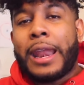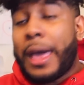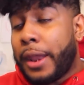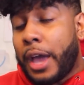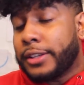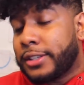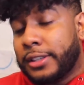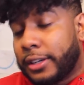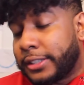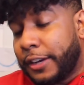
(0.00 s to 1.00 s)
And
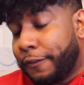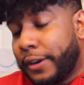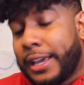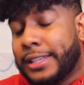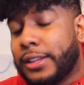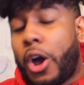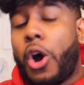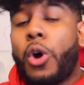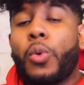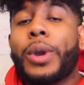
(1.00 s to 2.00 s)
look, different isn't
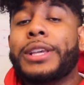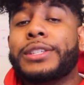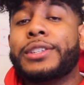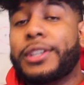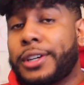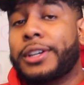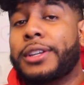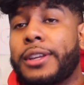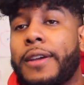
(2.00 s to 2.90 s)
always good.